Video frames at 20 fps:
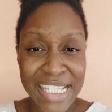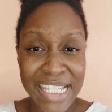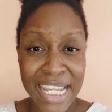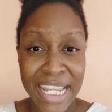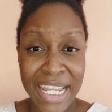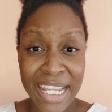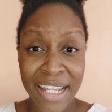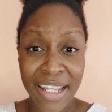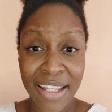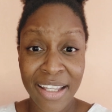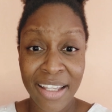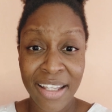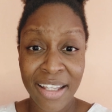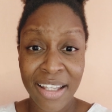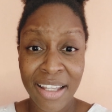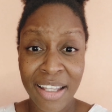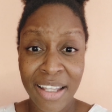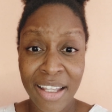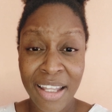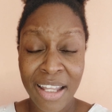say,
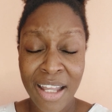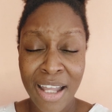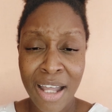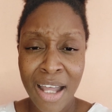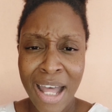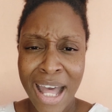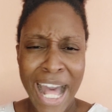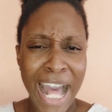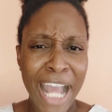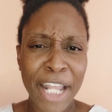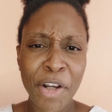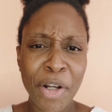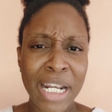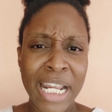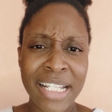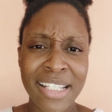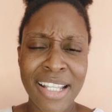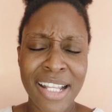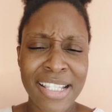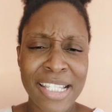I don't
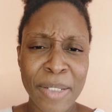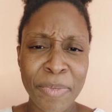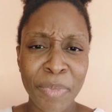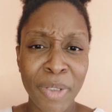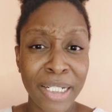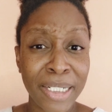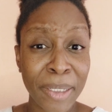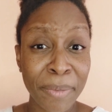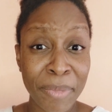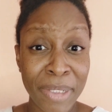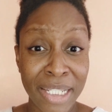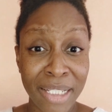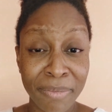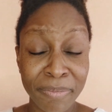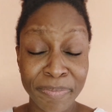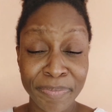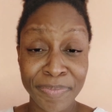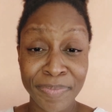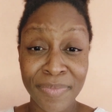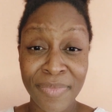let nothing bother
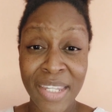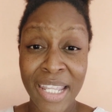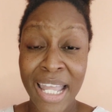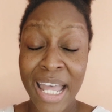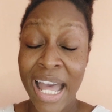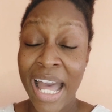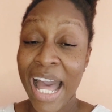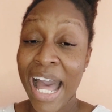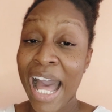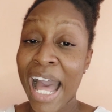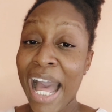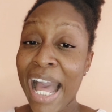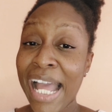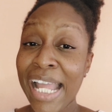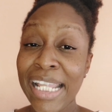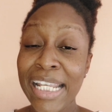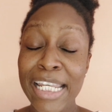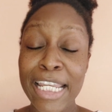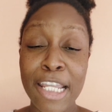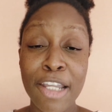me.
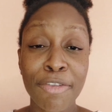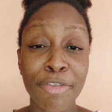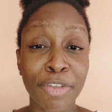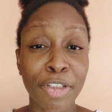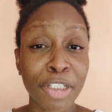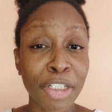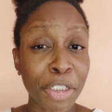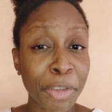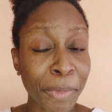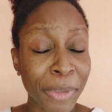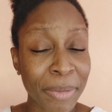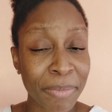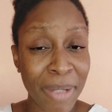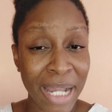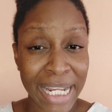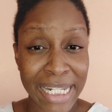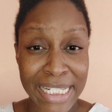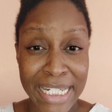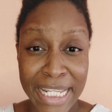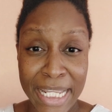I live good with
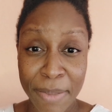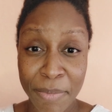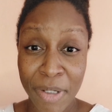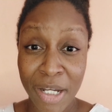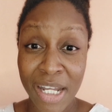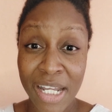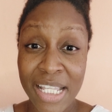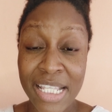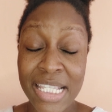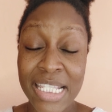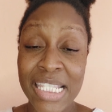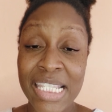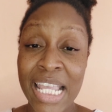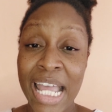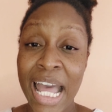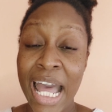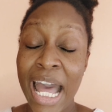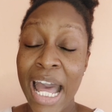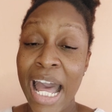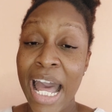my neighbors.
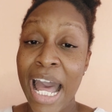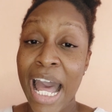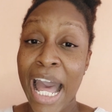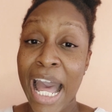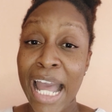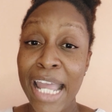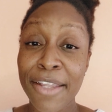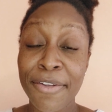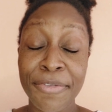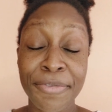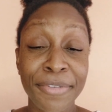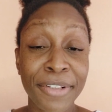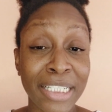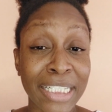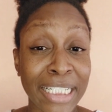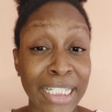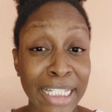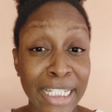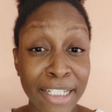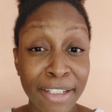I
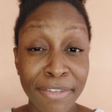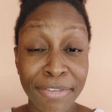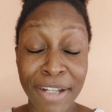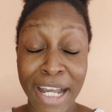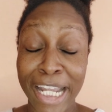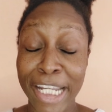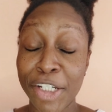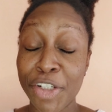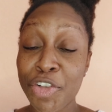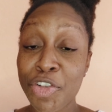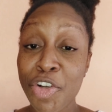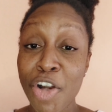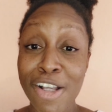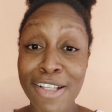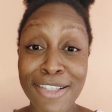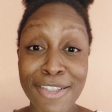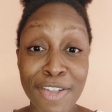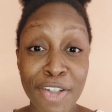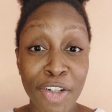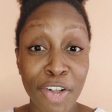forgive. I
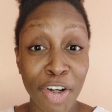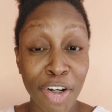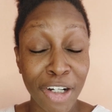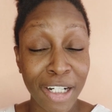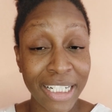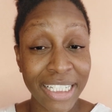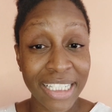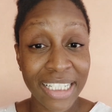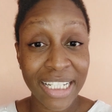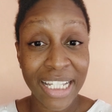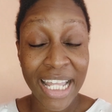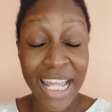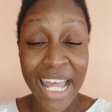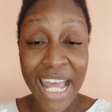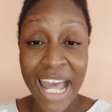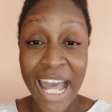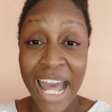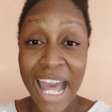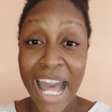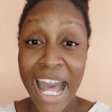trust God.
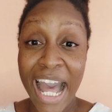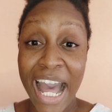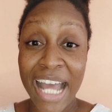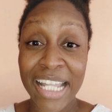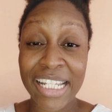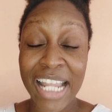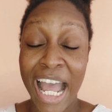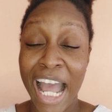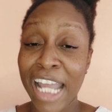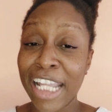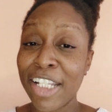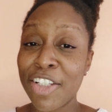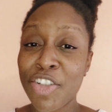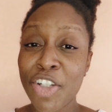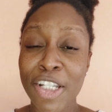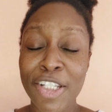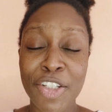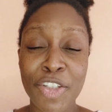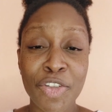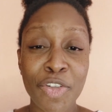And I
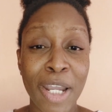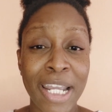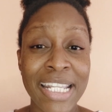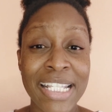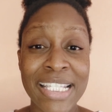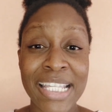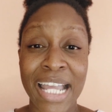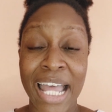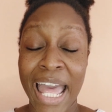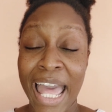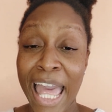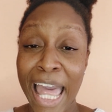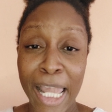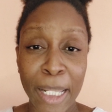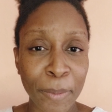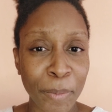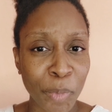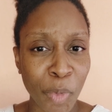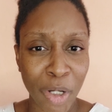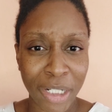just try to
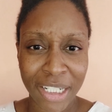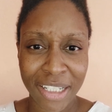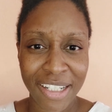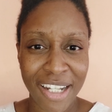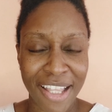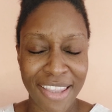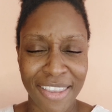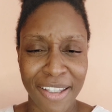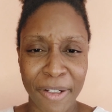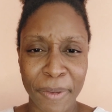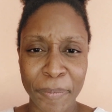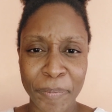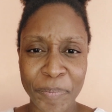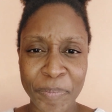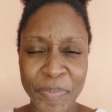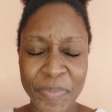help one another.